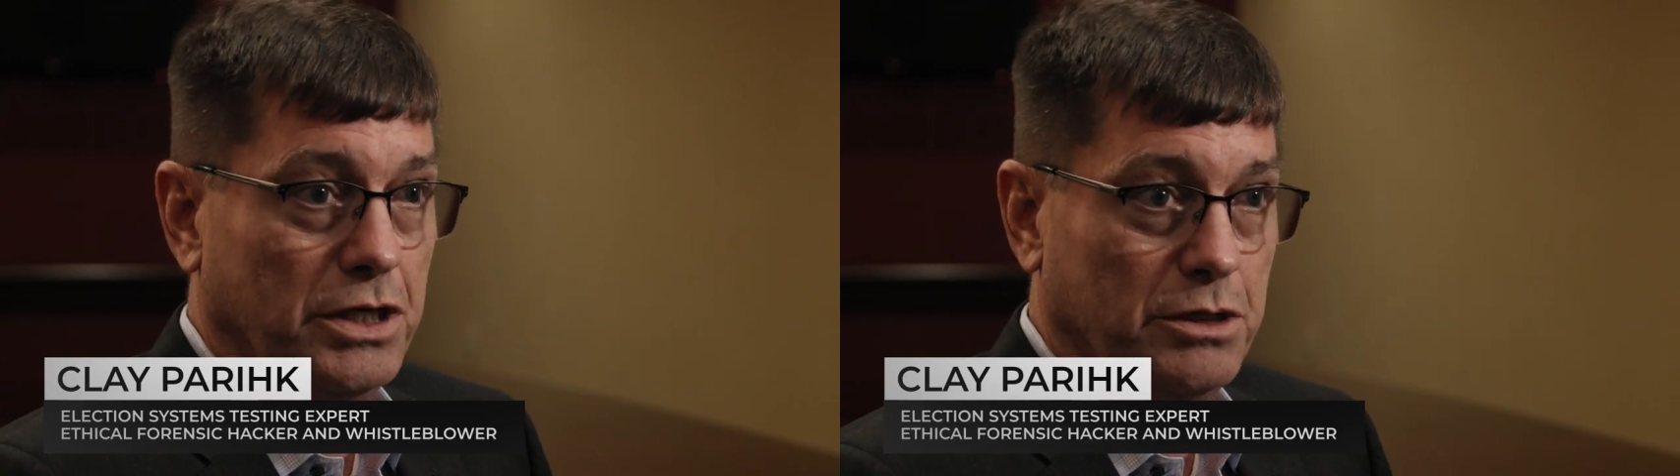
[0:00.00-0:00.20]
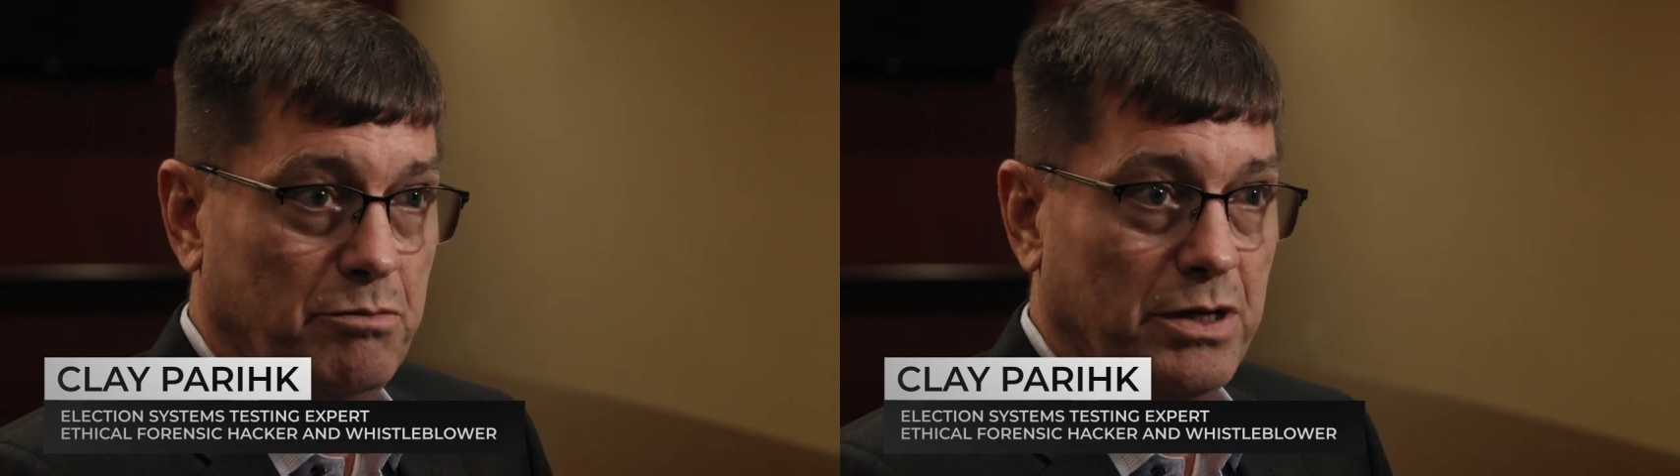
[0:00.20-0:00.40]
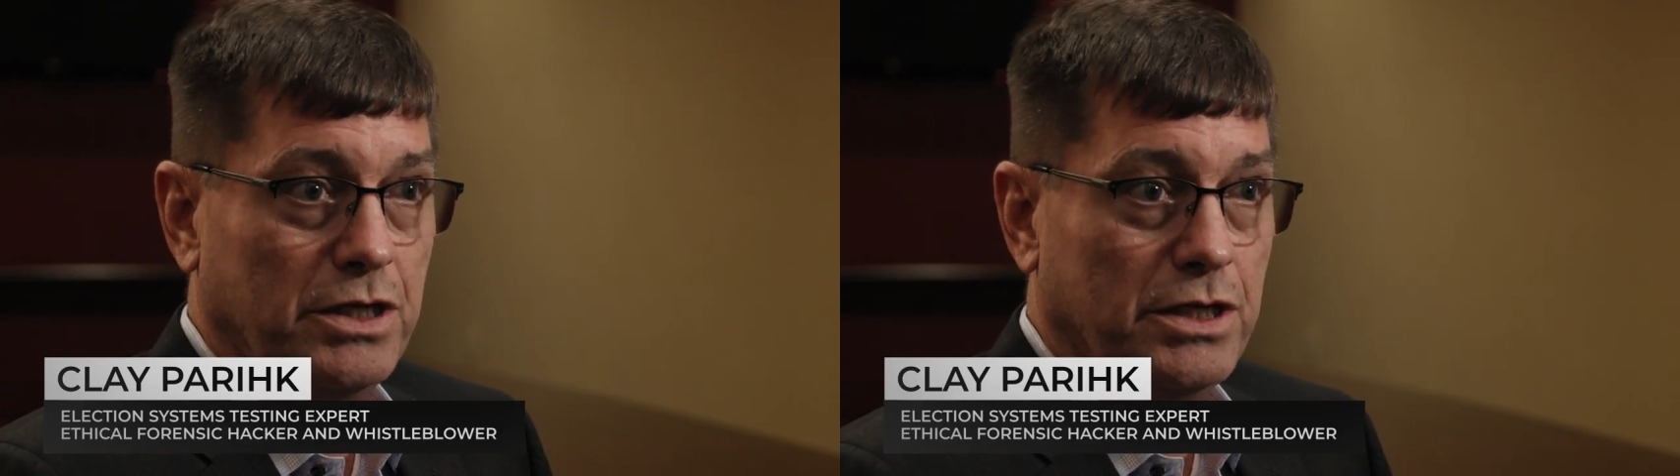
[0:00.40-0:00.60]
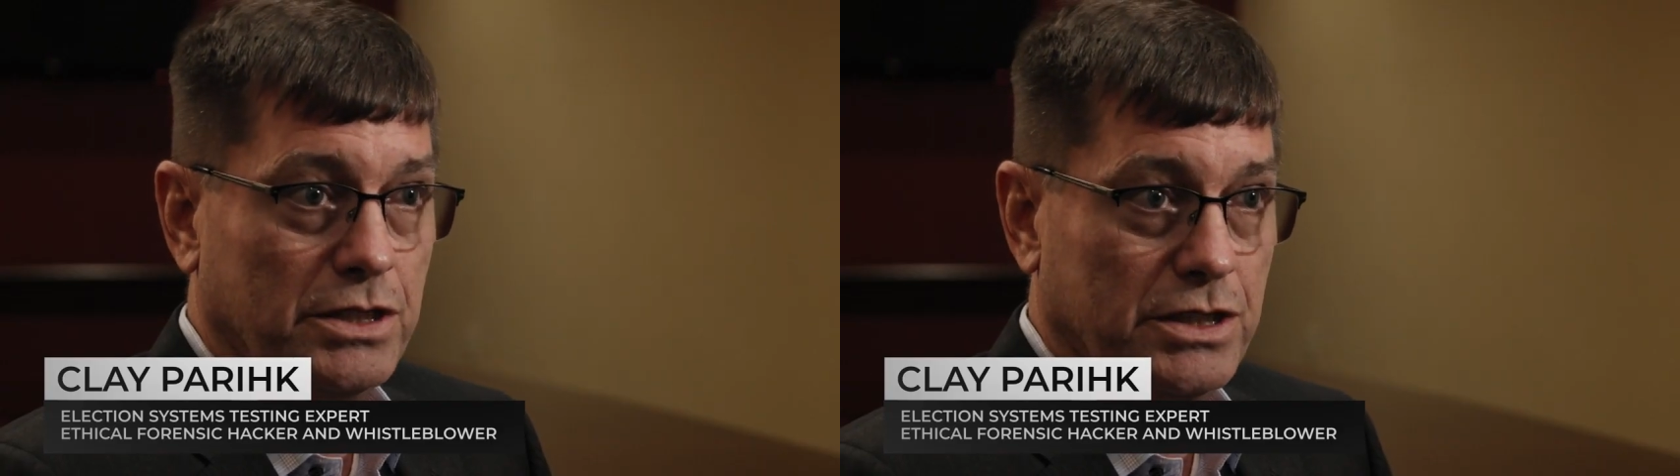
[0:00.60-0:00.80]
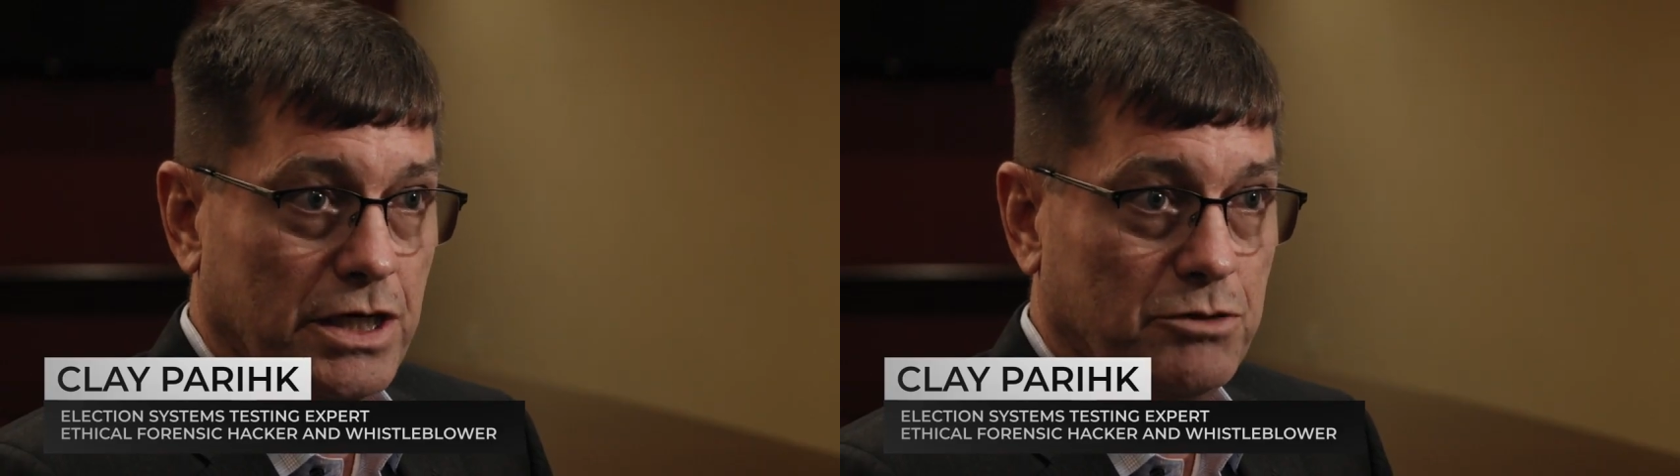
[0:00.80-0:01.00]
independent
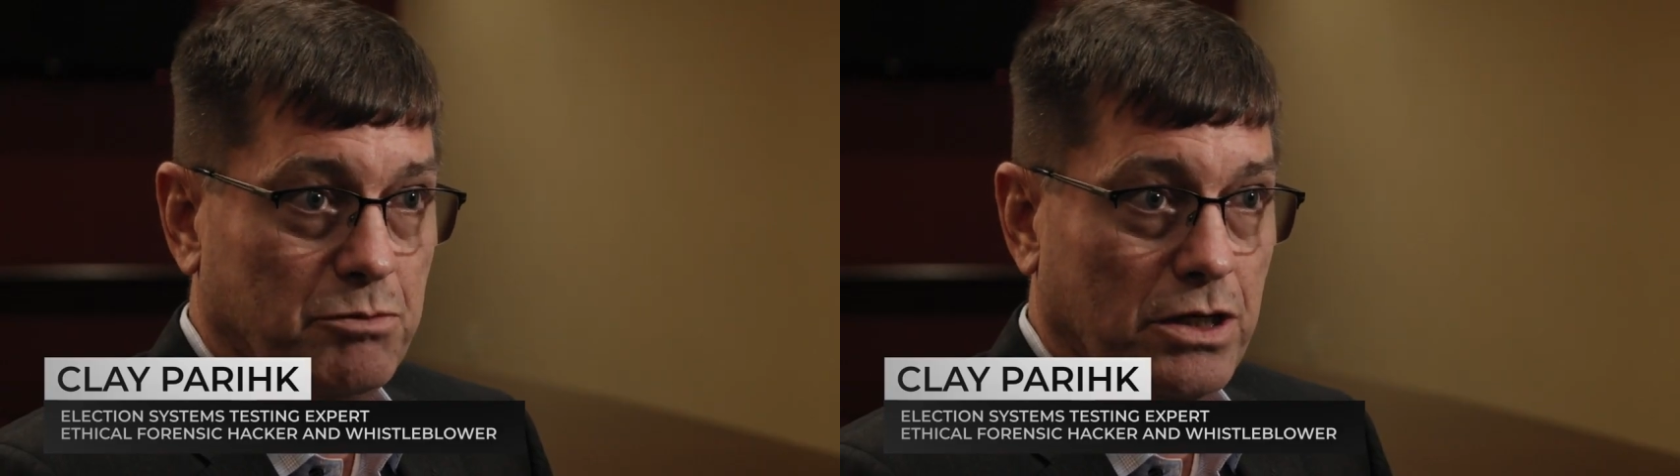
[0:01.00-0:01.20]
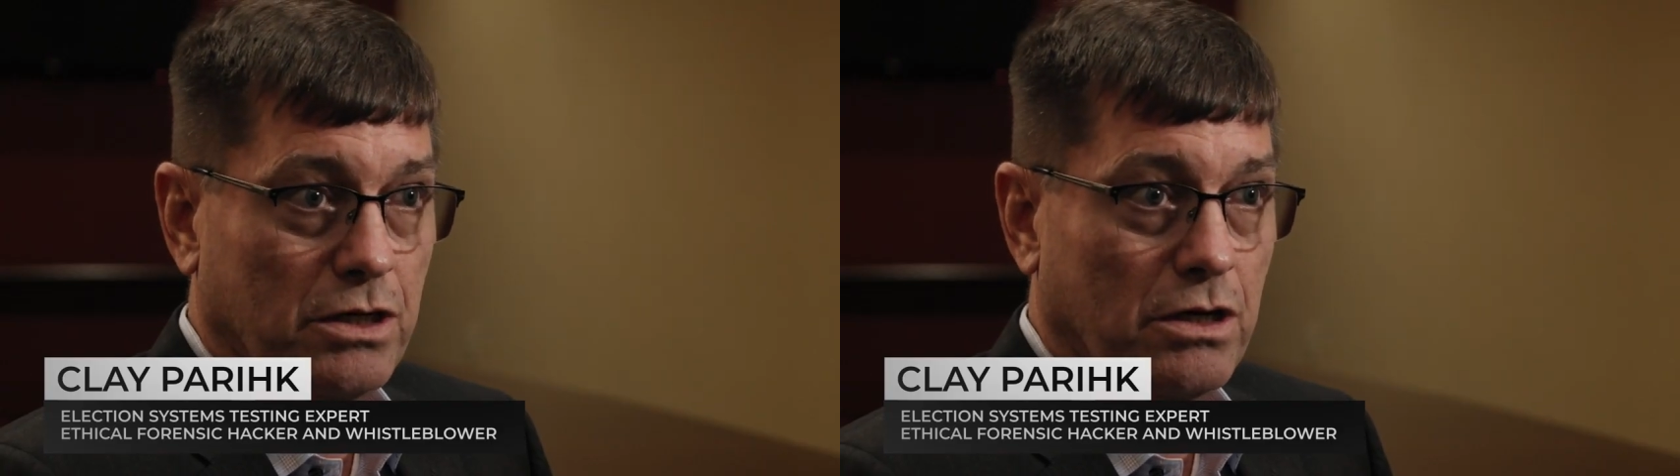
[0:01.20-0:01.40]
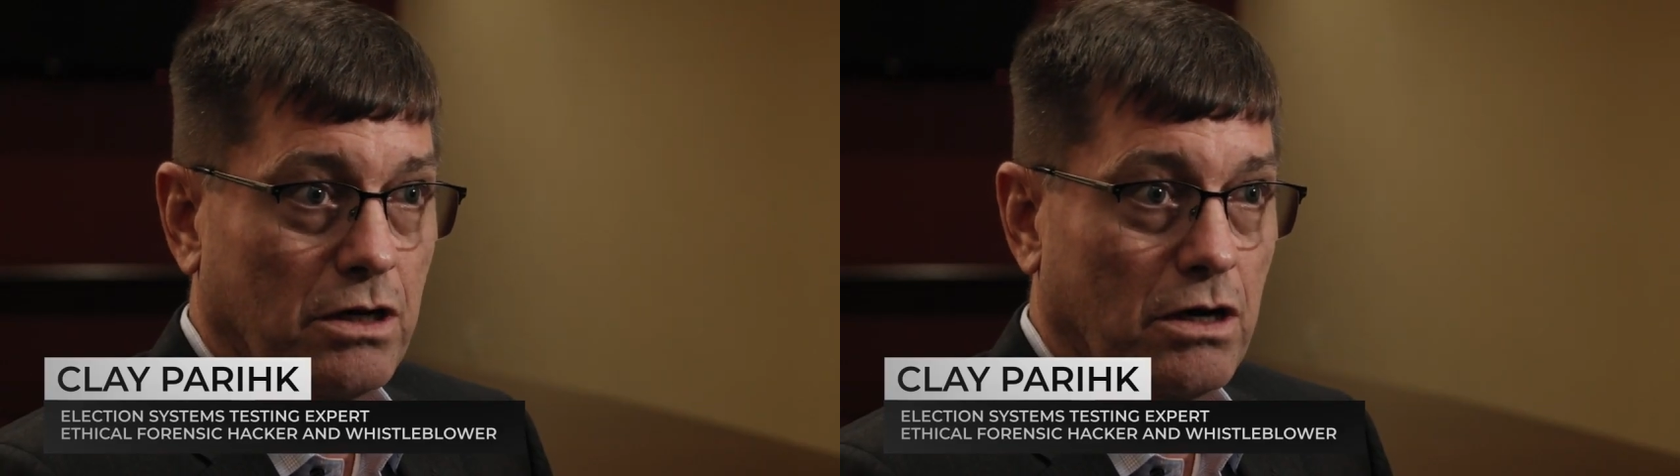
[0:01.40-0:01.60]
assessment